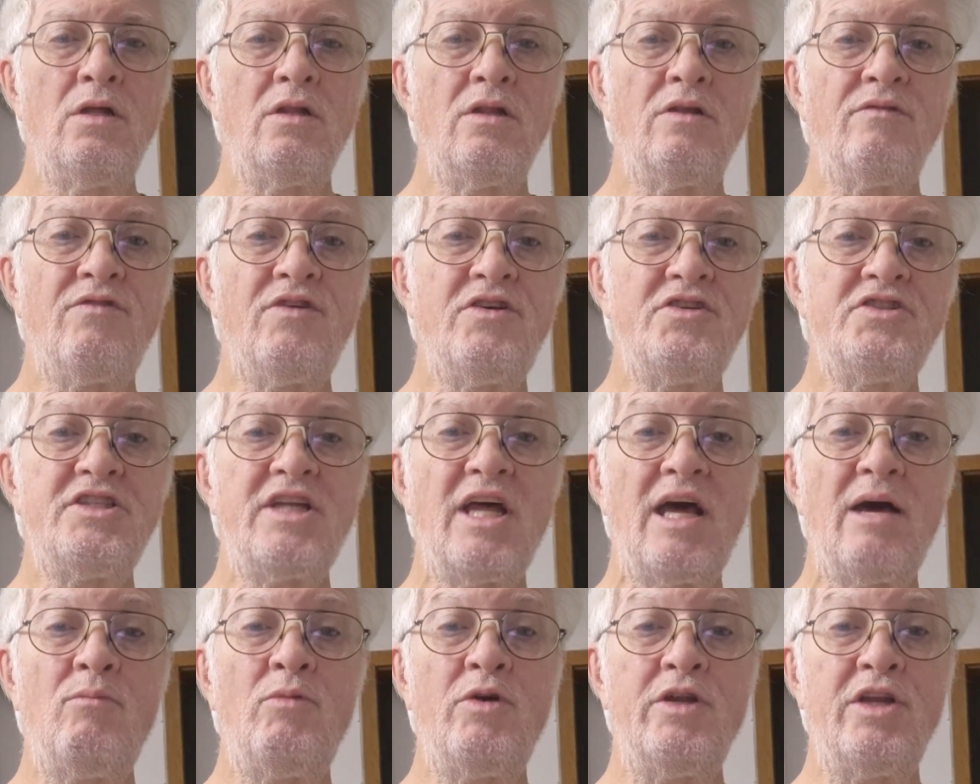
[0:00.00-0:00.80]
The first
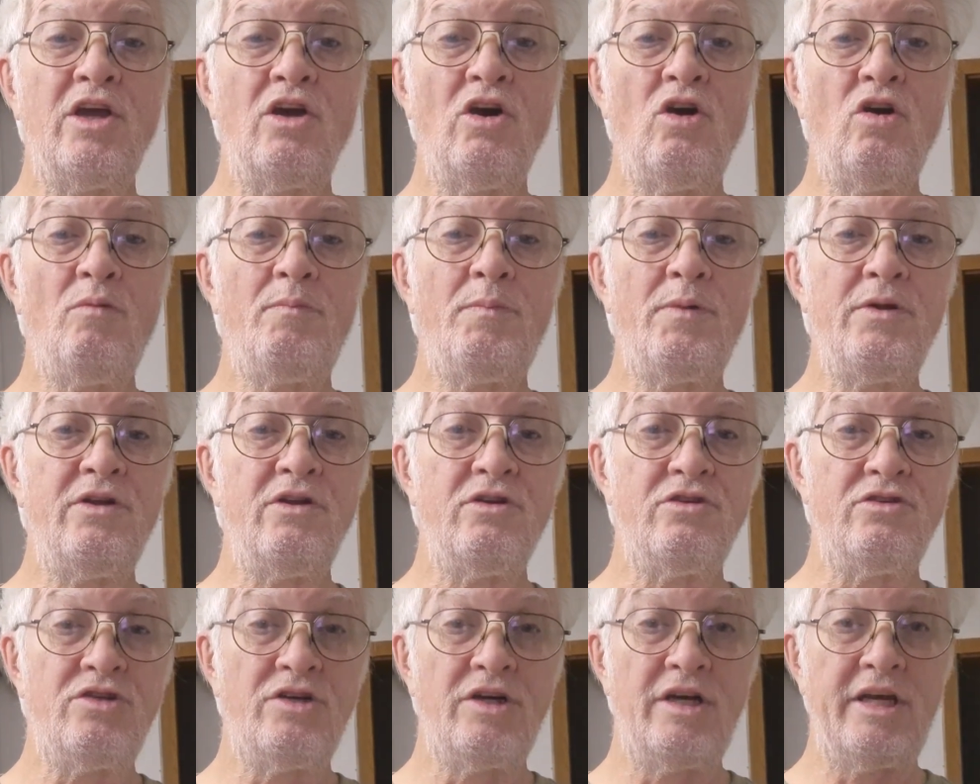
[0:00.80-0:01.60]
time when you open
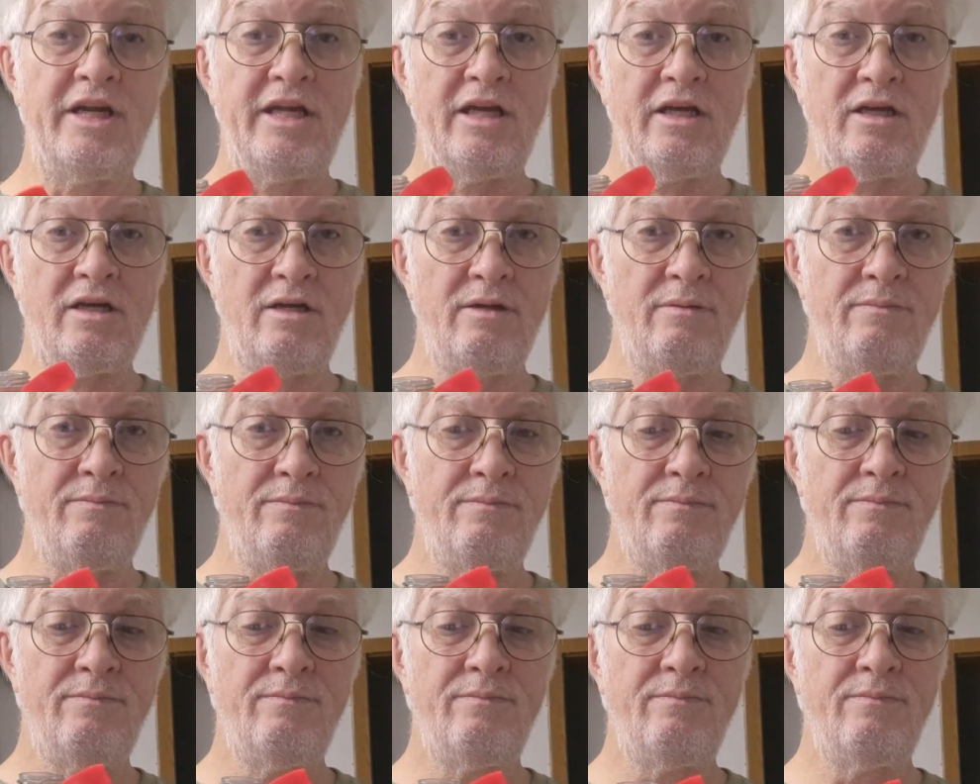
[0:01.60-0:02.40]
your drink,
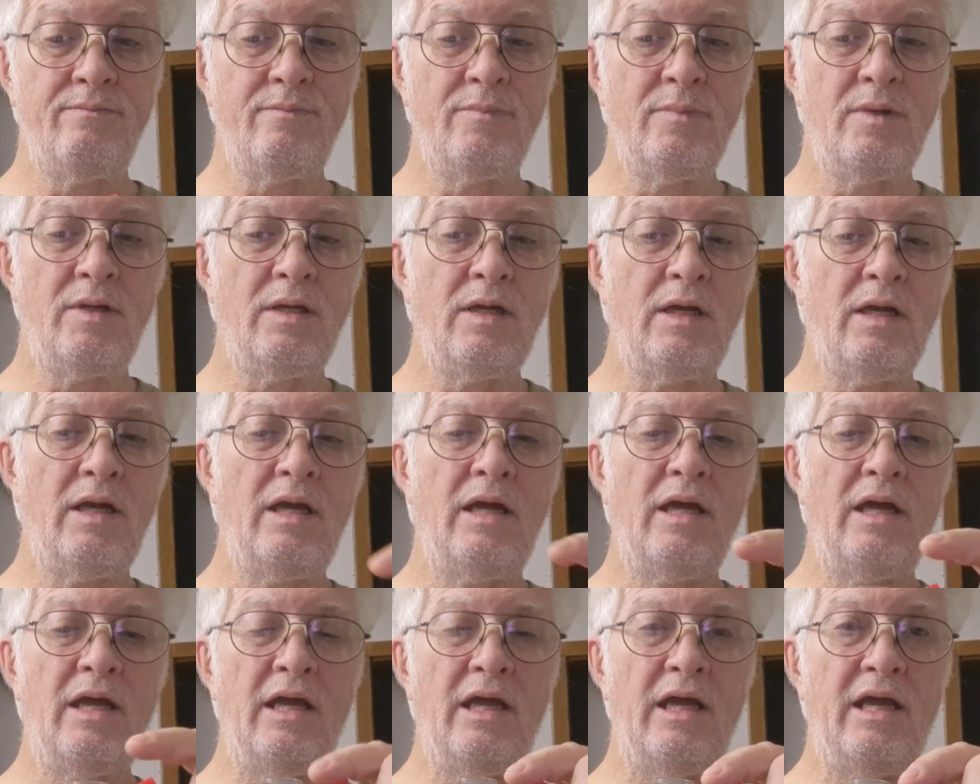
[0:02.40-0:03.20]

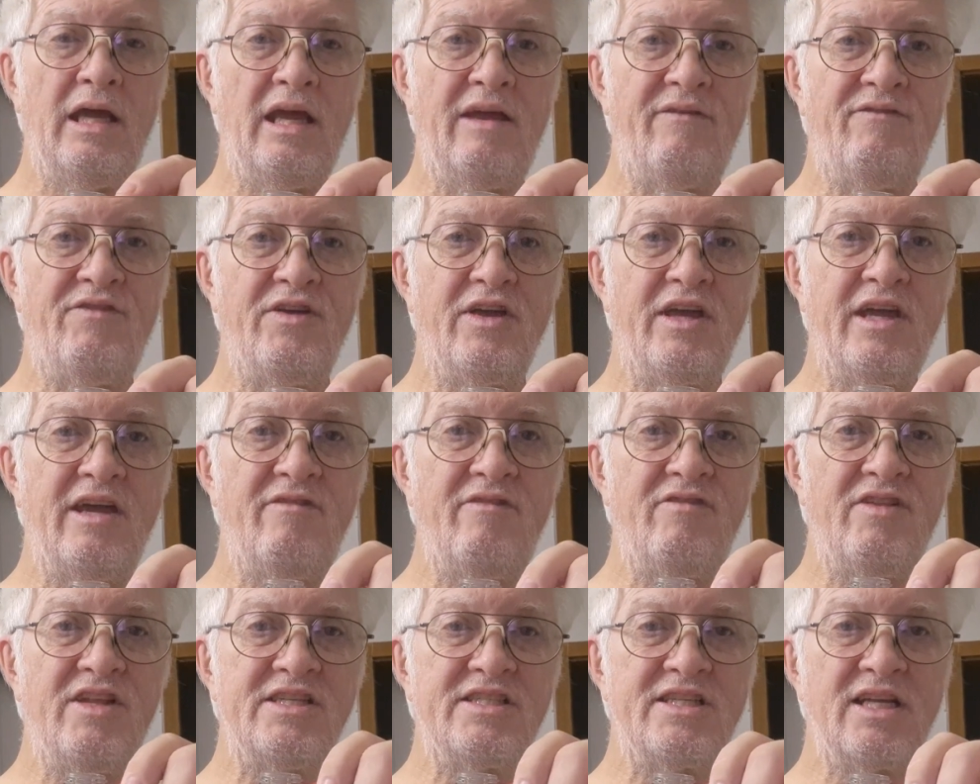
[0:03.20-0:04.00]
if you
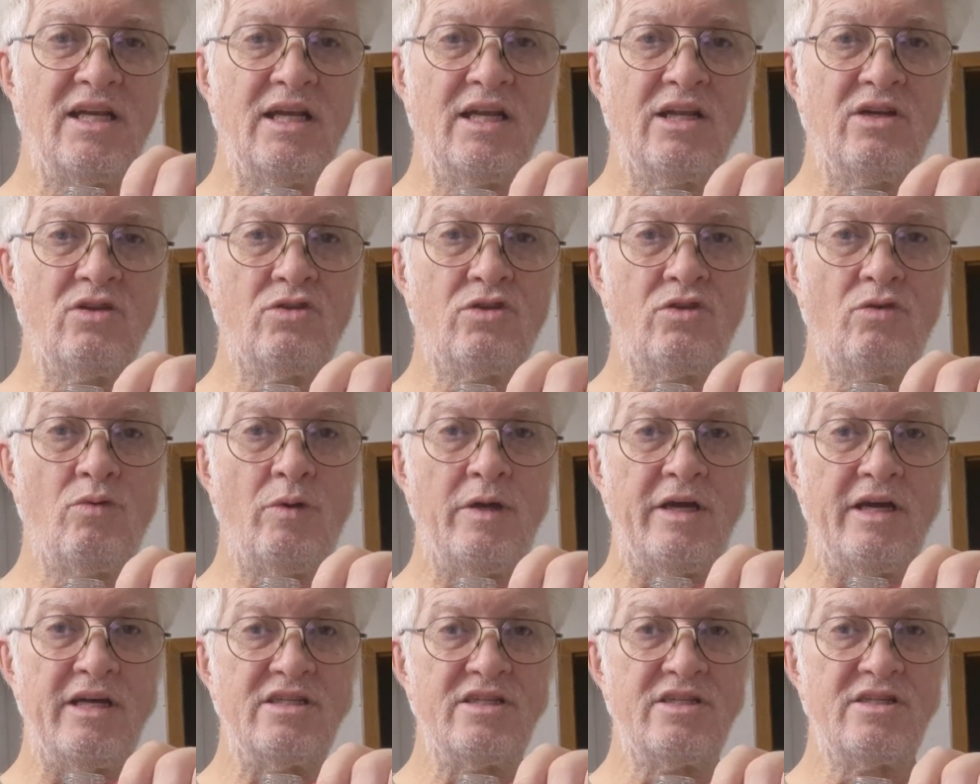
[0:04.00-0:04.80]
give this a little
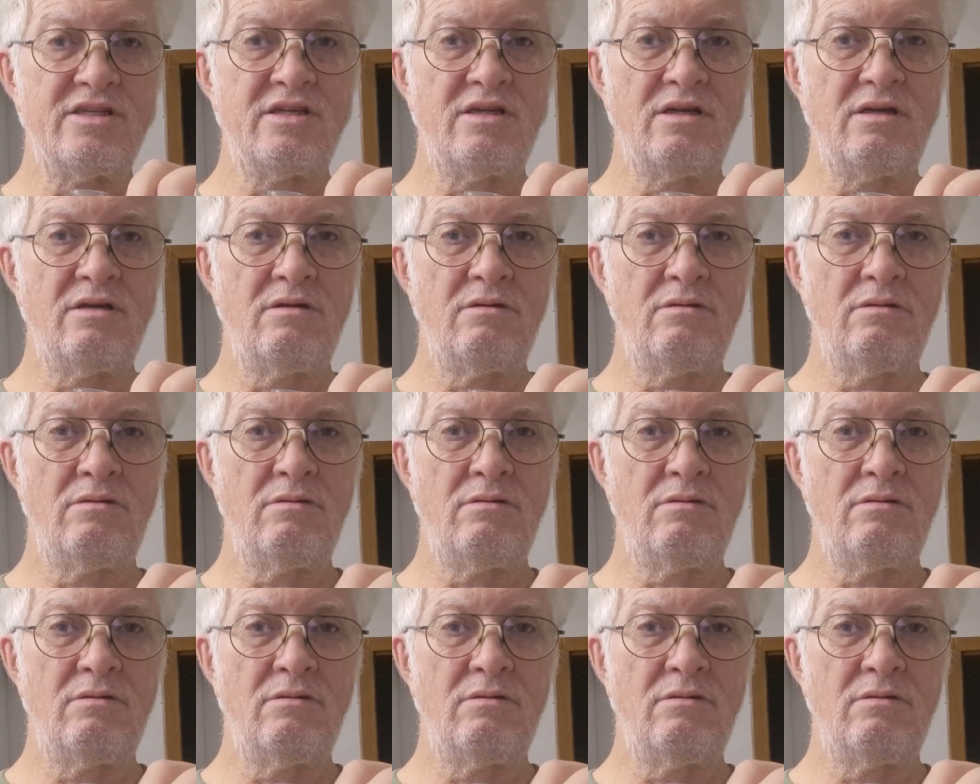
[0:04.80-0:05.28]
twist,